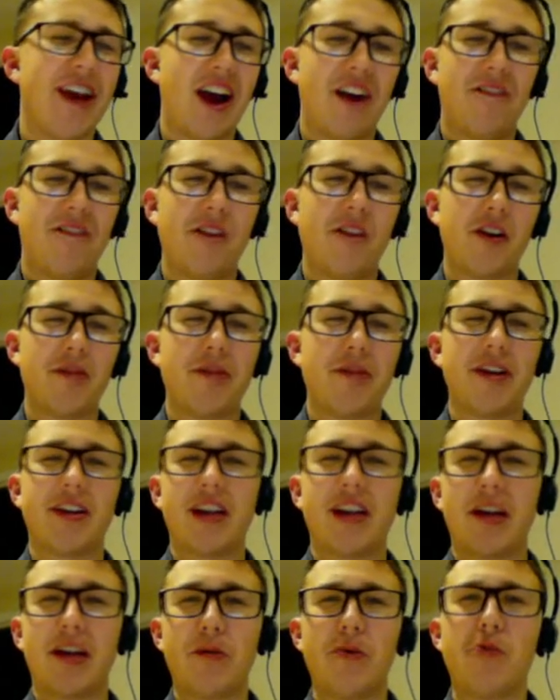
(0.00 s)
And
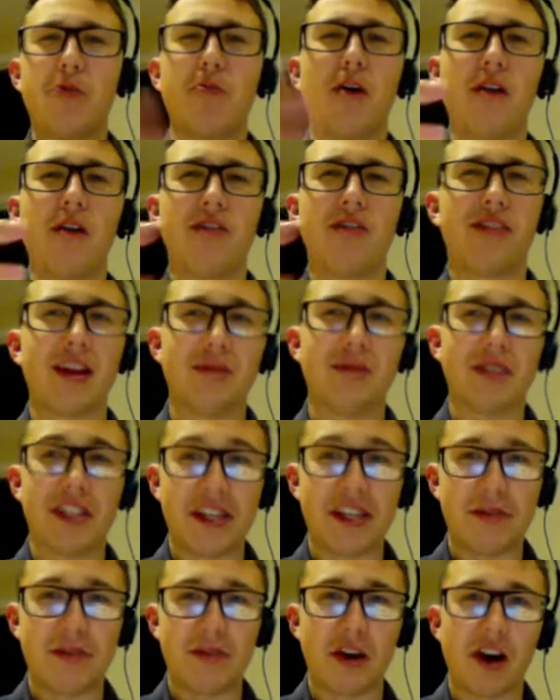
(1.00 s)
fundamentally, we're all part of the same
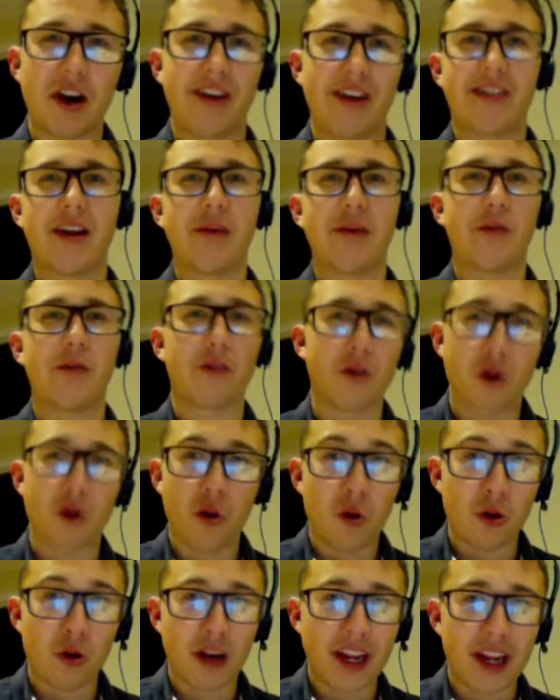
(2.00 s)
team, guys. Like, we're
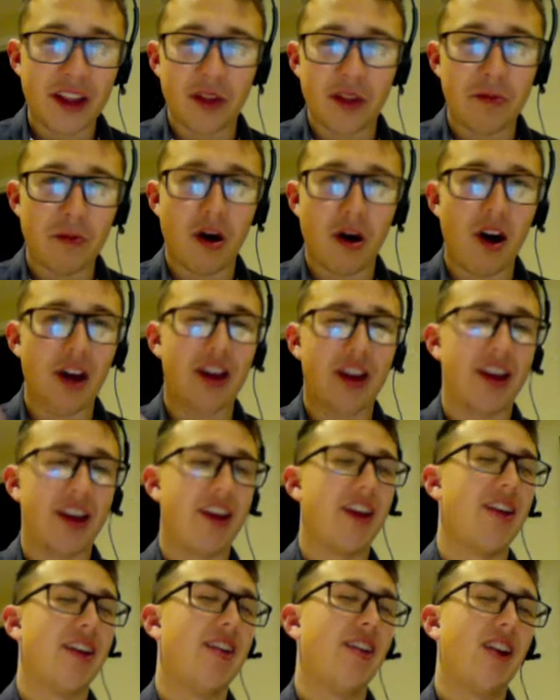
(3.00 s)
all in the
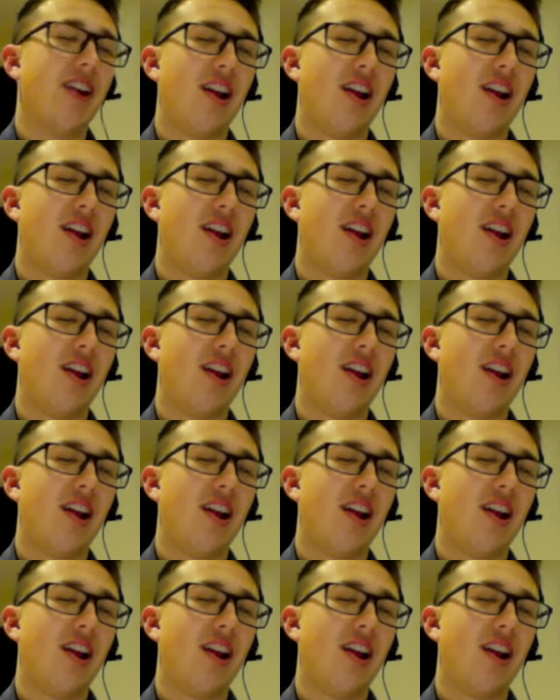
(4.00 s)
market.